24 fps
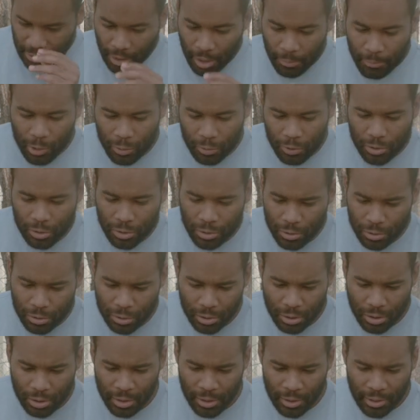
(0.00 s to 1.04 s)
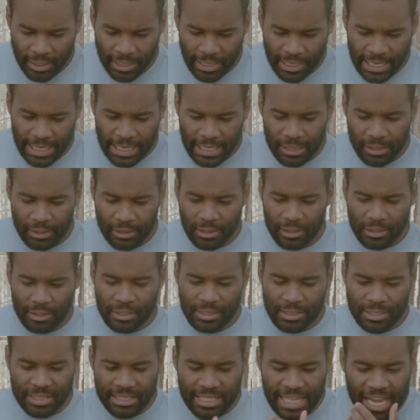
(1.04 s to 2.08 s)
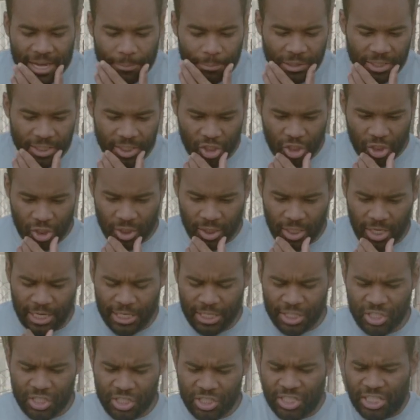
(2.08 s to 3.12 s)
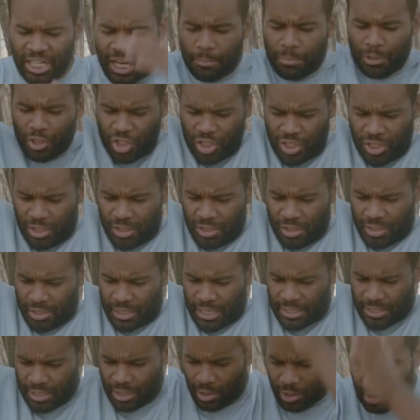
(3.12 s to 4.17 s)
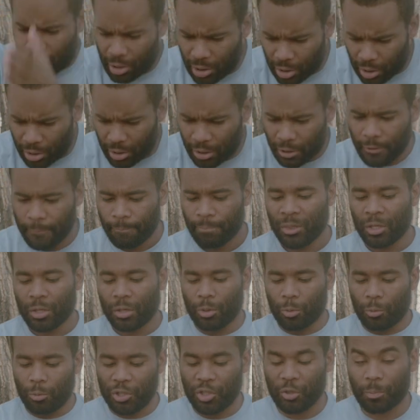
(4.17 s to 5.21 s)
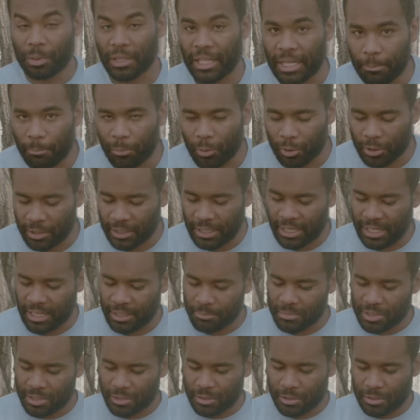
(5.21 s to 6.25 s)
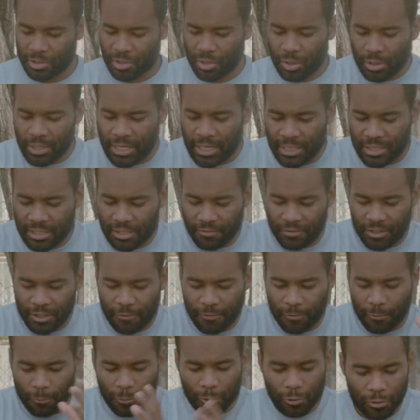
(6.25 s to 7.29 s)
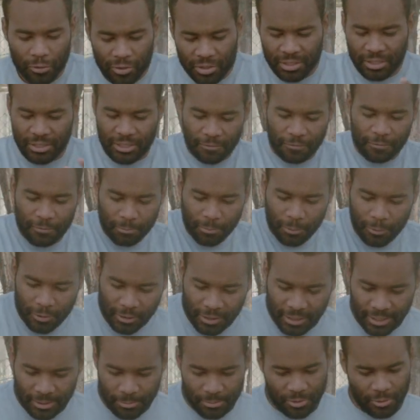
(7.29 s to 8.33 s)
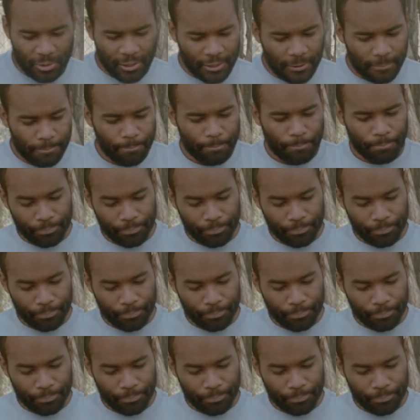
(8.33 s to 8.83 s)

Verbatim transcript: nomos. Anything established. I established this as a law. When you played board games, there's all kinds of different rules to different board games, right?